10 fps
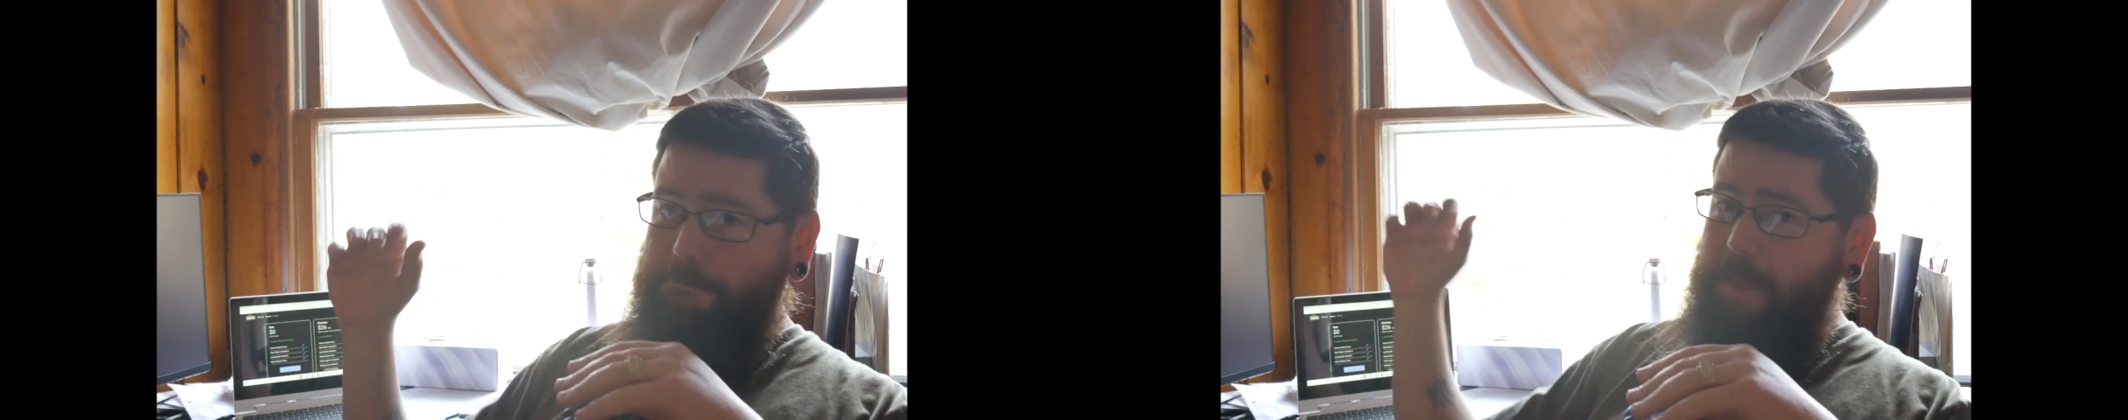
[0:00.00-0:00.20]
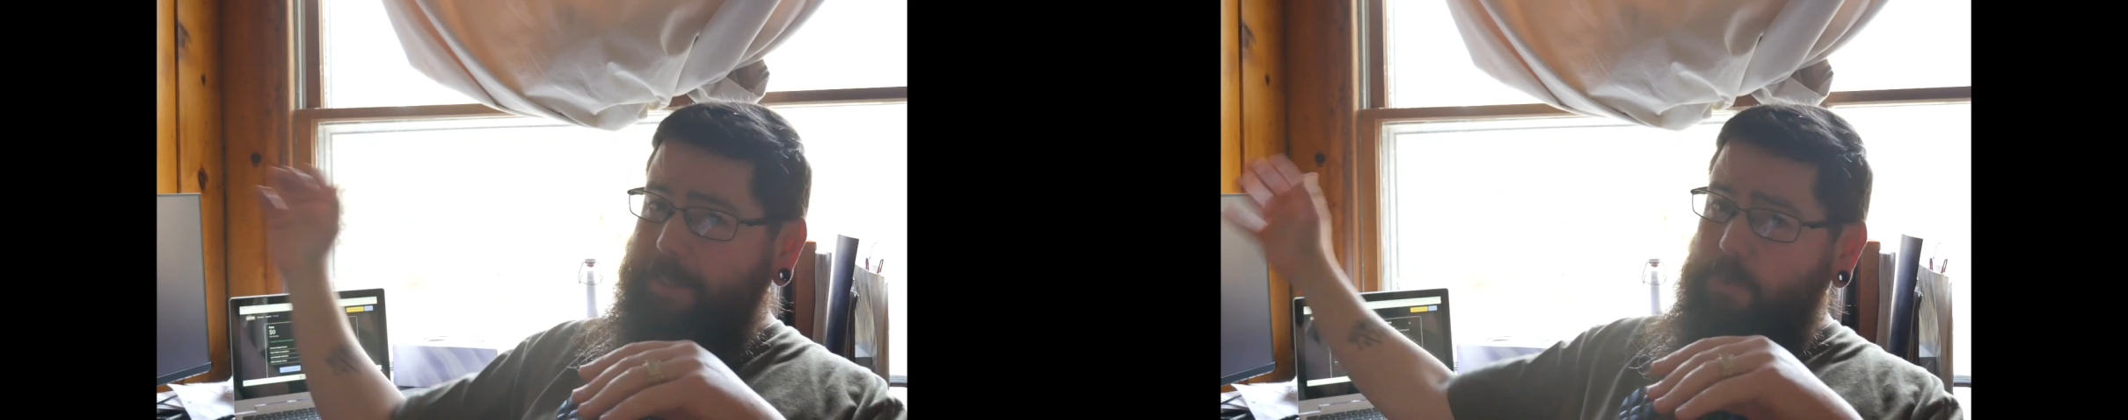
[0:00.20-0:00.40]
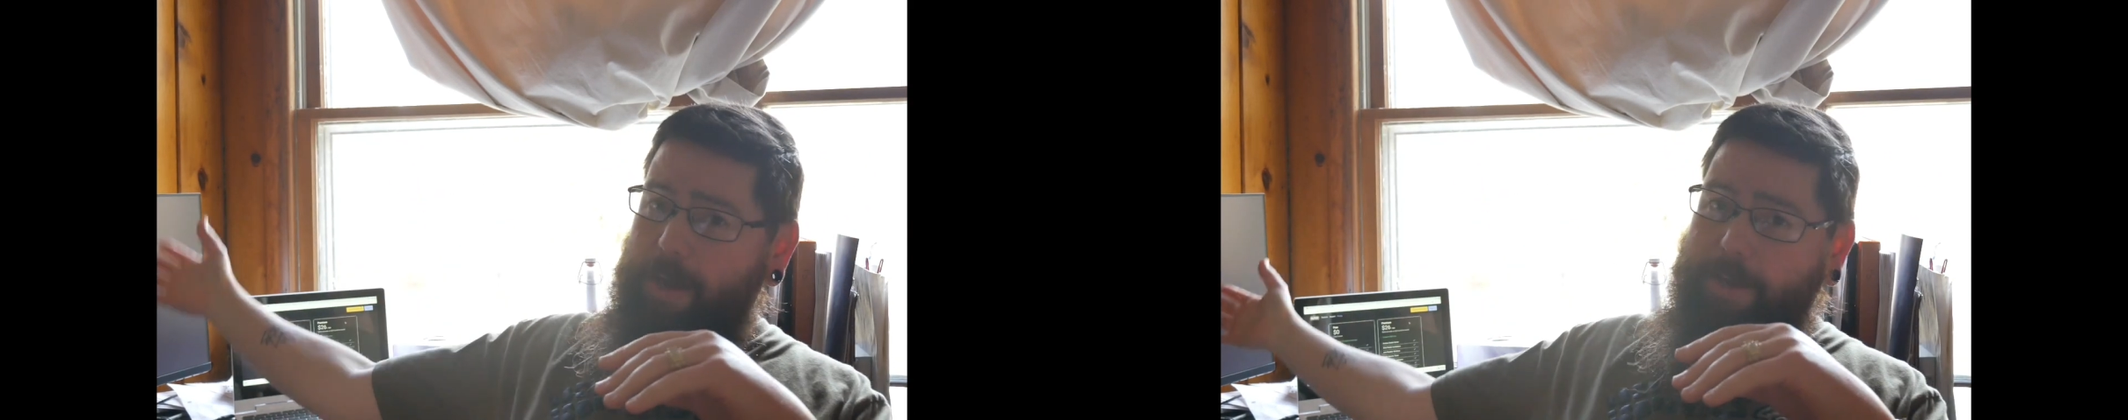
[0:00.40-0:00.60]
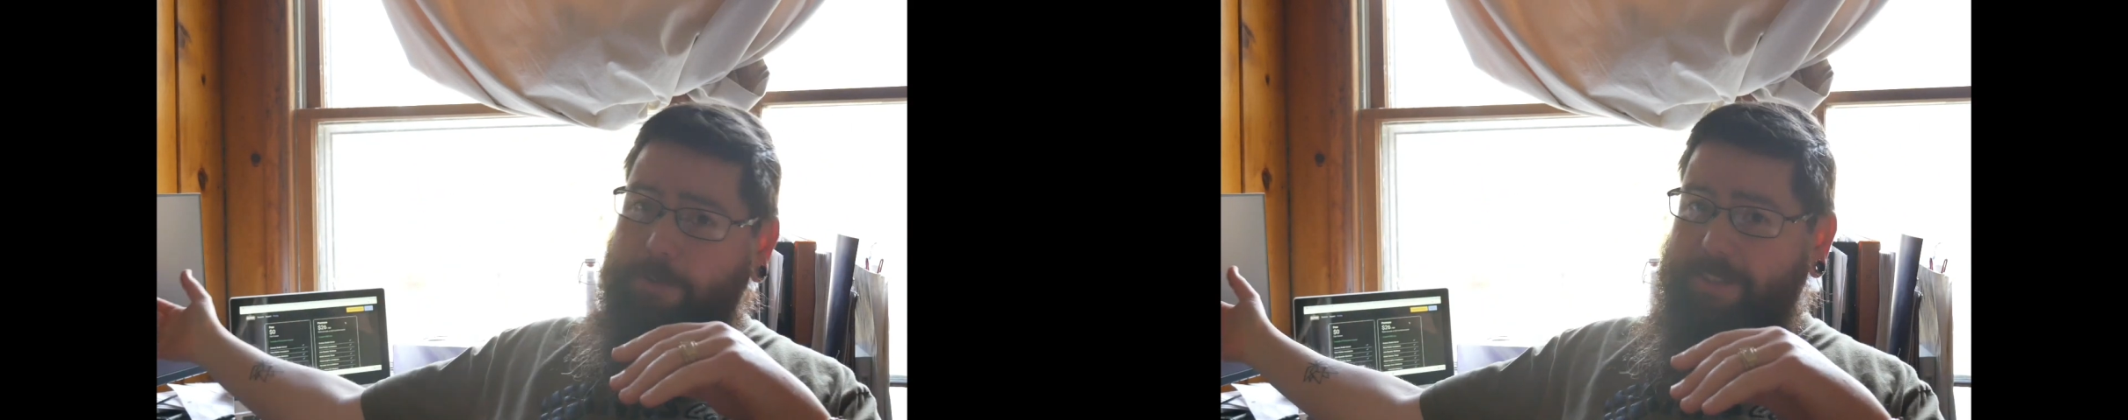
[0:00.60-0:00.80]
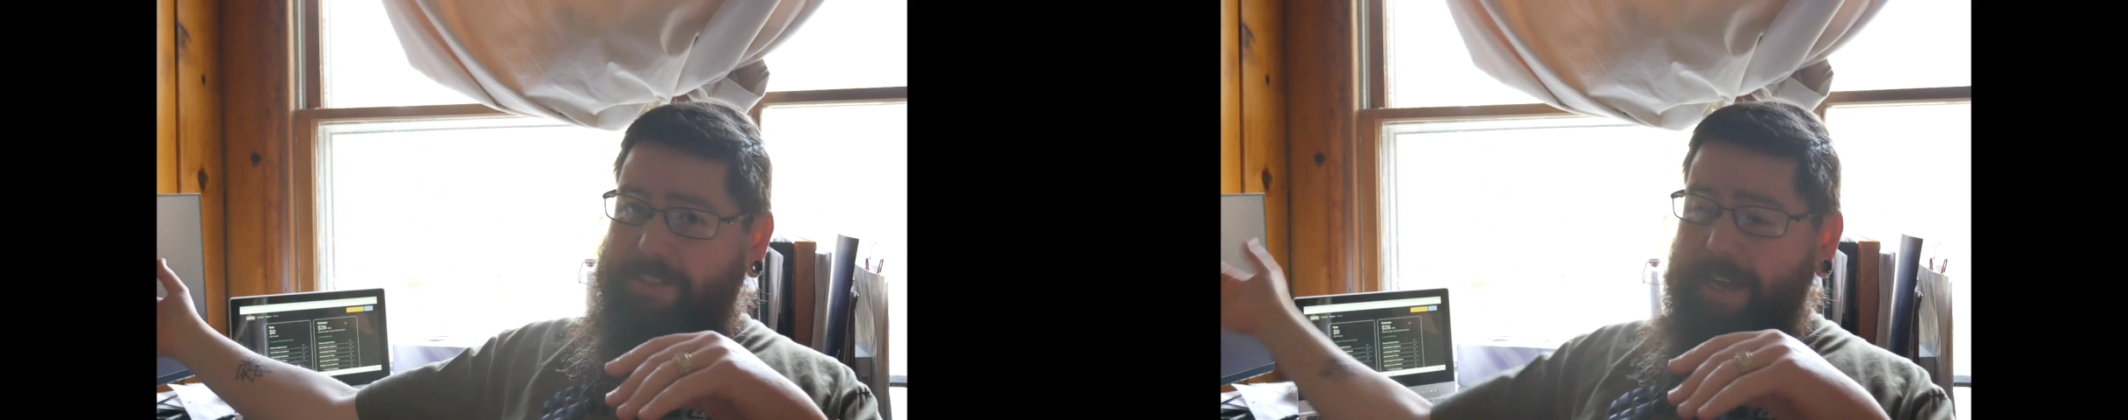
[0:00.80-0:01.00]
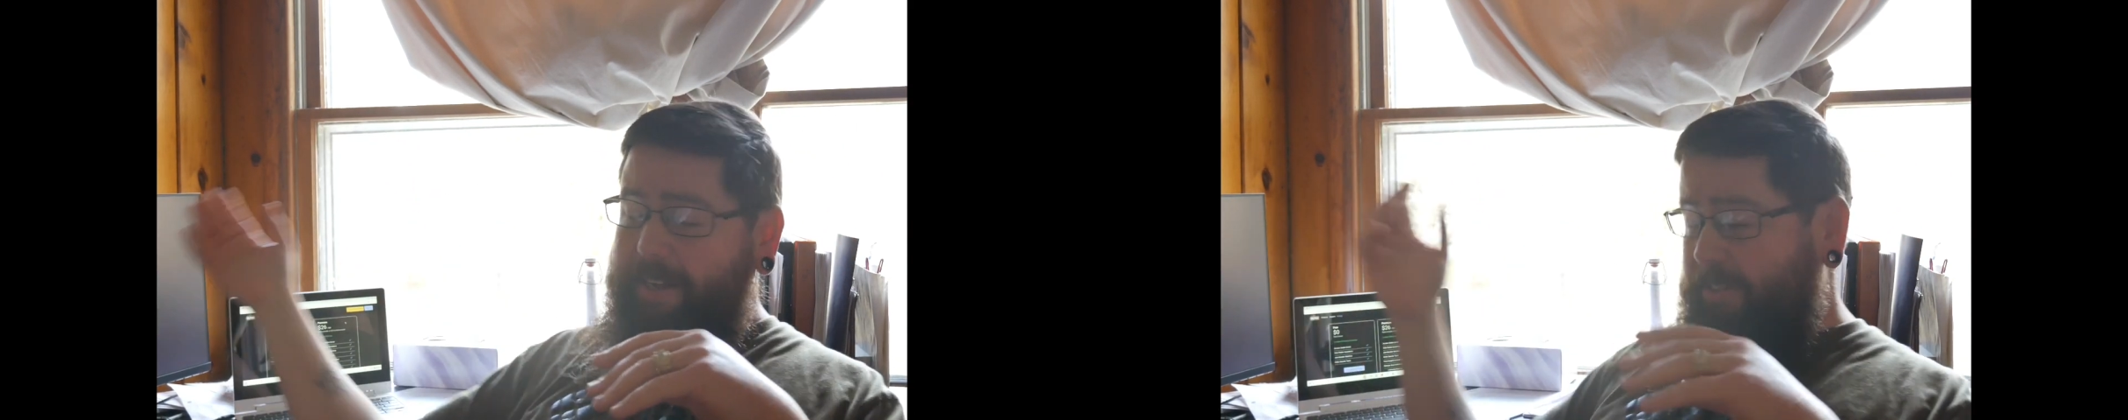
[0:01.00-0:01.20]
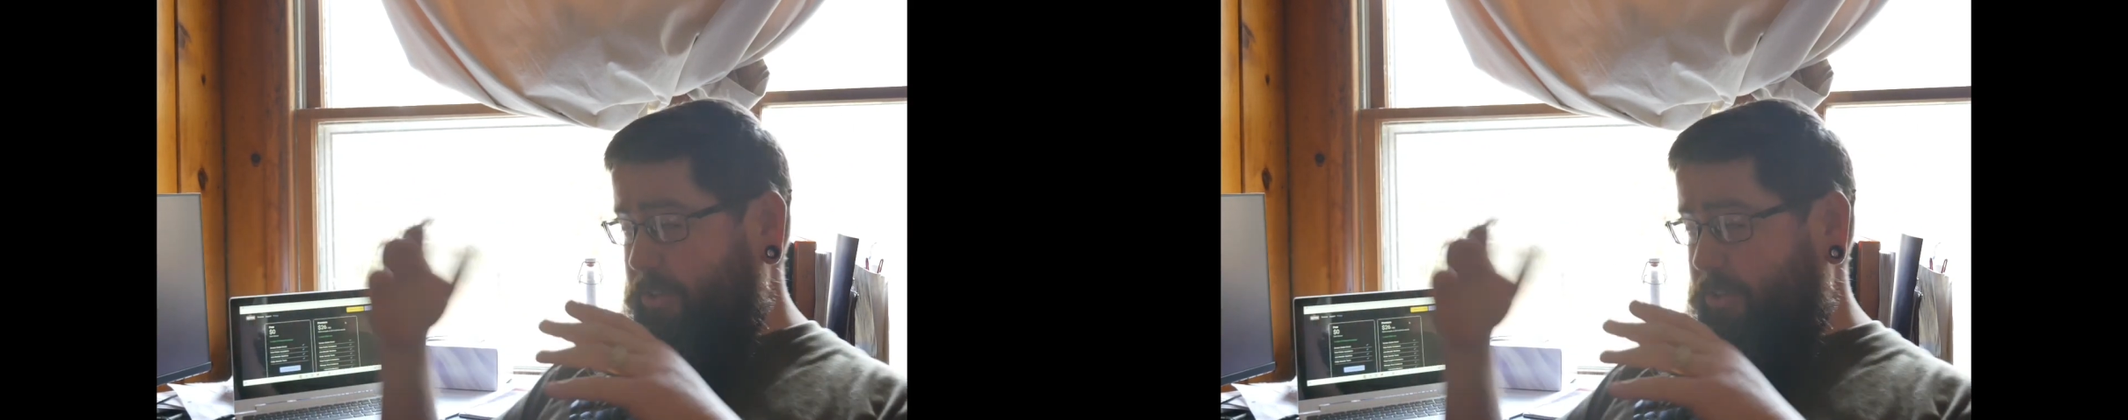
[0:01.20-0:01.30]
That's why I use the second